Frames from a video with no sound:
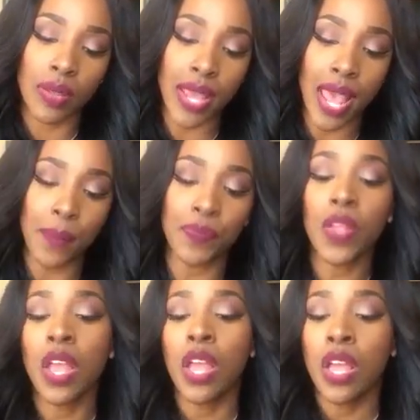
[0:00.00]
Okay.
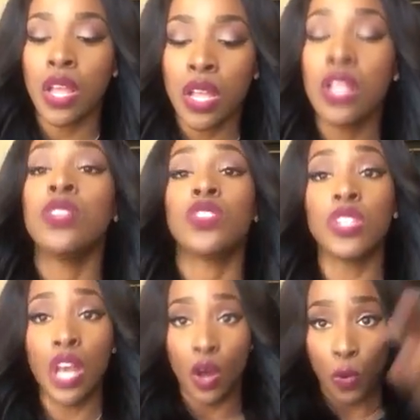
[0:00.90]

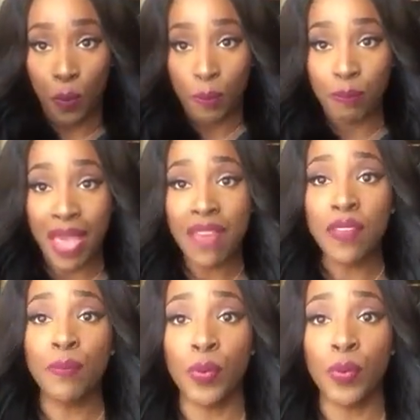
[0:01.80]
So Mayvenn